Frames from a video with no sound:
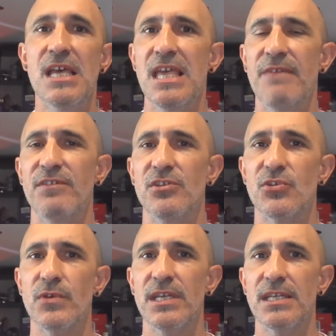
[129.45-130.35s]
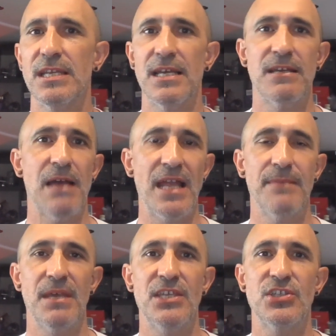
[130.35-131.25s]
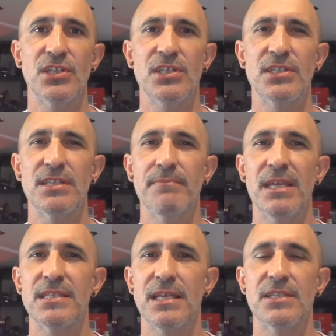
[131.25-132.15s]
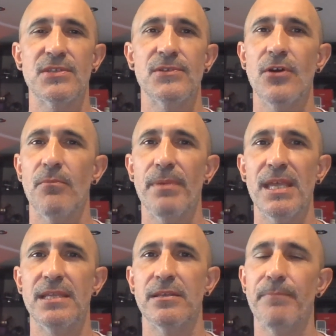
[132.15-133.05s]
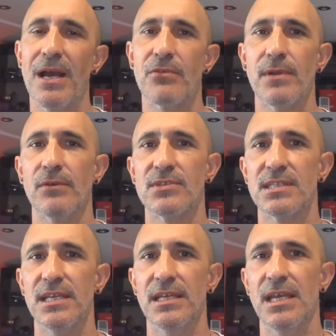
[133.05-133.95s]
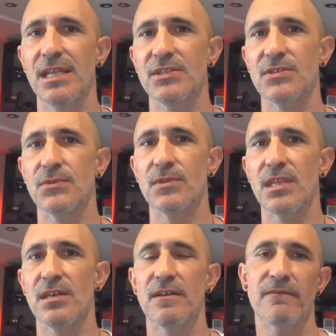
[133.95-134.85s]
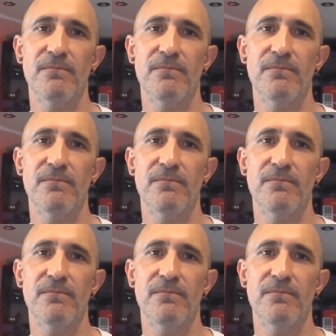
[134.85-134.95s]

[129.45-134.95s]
If you're doing animations, it makes sense to not bake the backgrounds into the